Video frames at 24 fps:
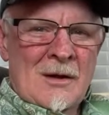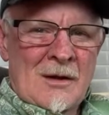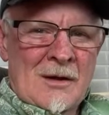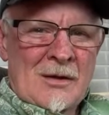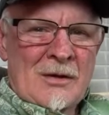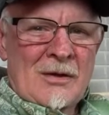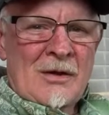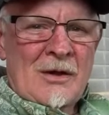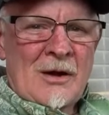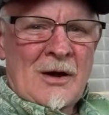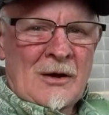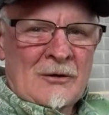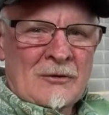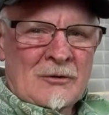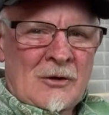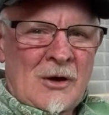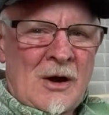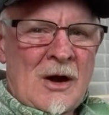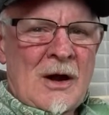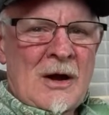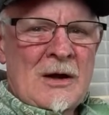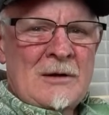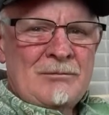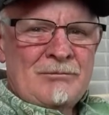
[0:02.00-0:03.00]
That's
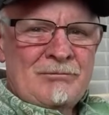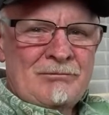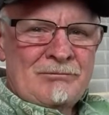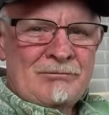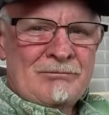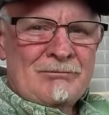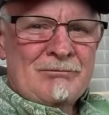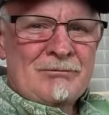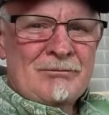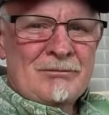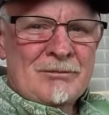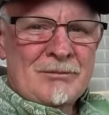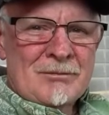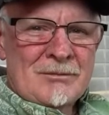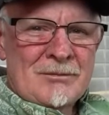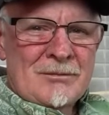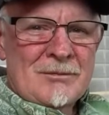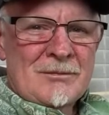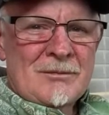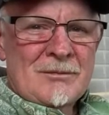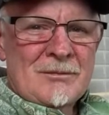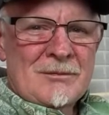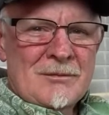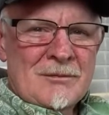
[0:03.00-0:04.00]
right.
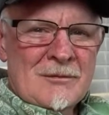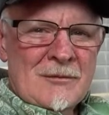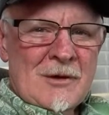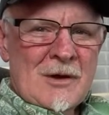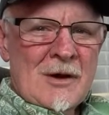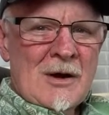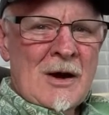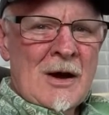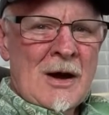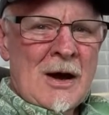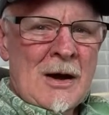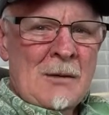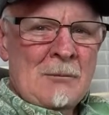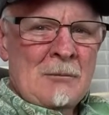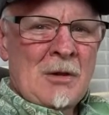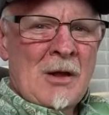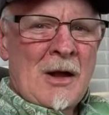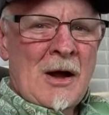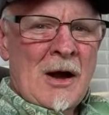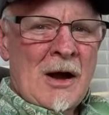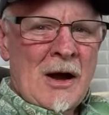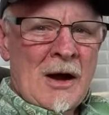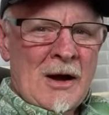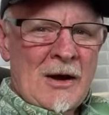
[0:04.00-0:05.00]
I'm
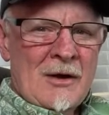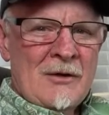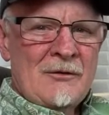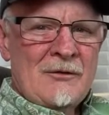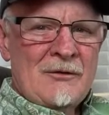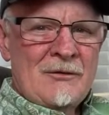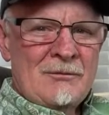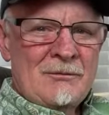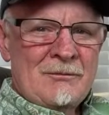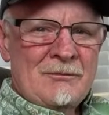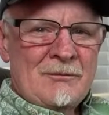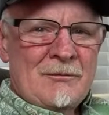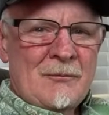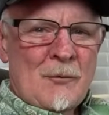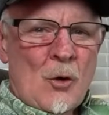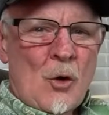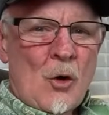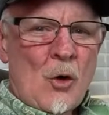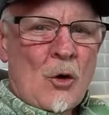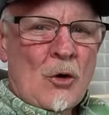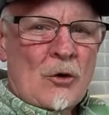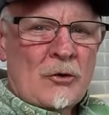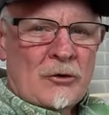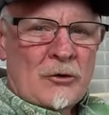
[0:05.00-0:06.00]
live,
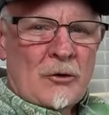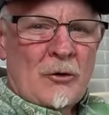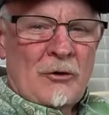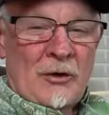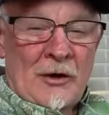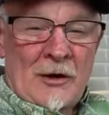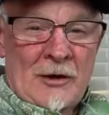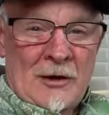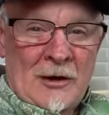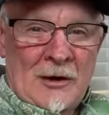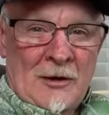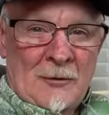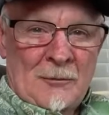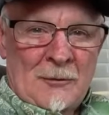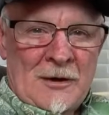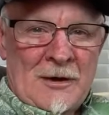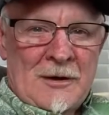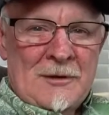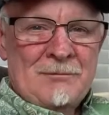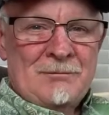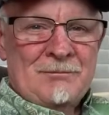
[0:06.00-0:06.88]
or so they tell me.